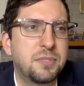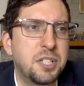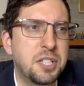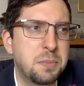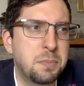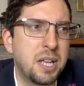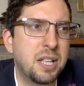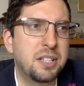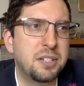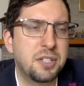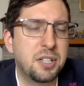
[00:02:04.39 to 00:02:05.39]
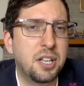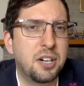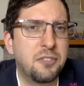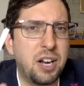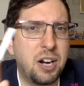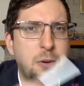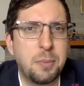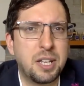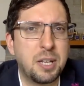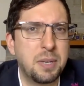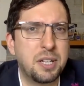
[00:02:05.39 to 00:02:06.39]
The smell, there's a lot of aroma
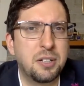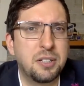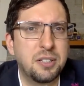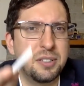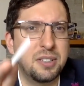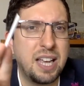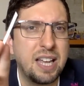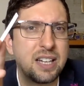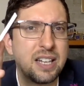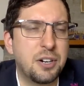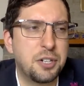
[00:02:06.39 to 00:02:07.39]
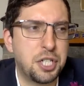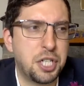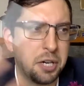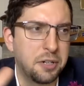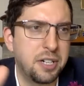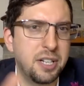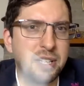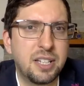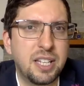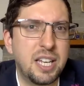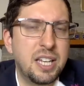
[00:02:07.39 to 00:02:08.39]
chemical that are shared
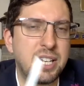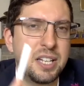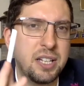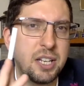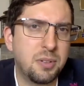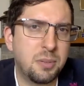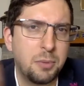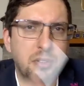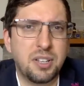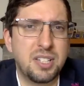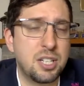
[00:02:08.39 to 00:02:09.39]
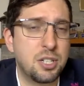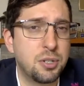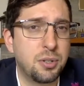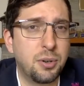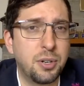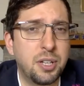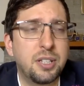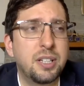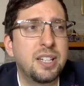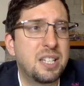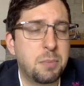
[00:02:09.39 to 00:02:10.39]
in both essential oil,
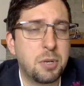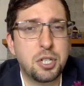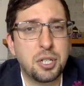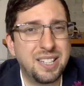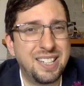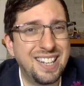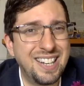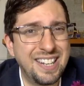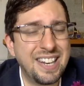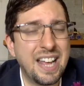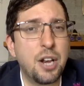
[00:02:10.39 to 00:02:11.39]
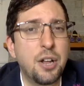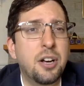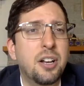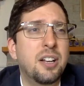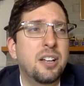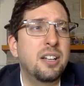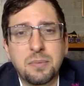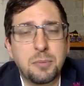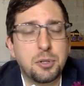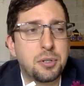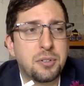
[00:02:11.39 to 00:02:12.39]
especially linalool. I'm
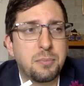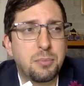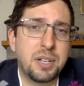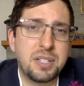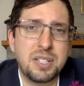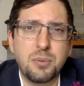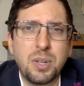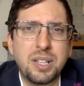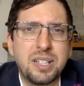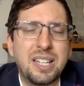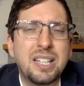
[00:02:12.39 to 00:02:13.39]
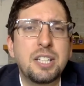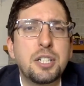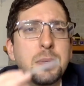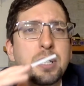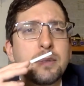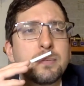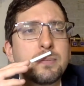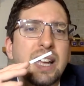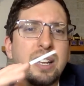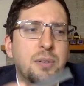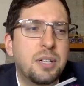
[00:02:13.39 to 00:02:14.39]
not sure I pronounce it well in English, but
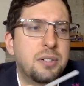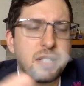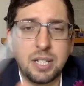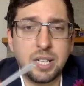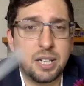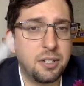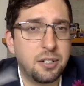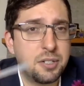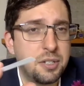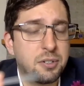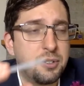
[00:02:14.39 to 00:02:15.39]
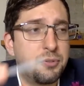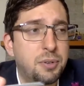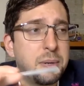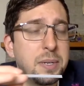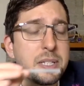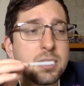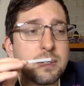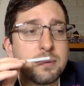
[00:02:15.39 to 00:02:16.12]
I know there's linalool also in the fragrance.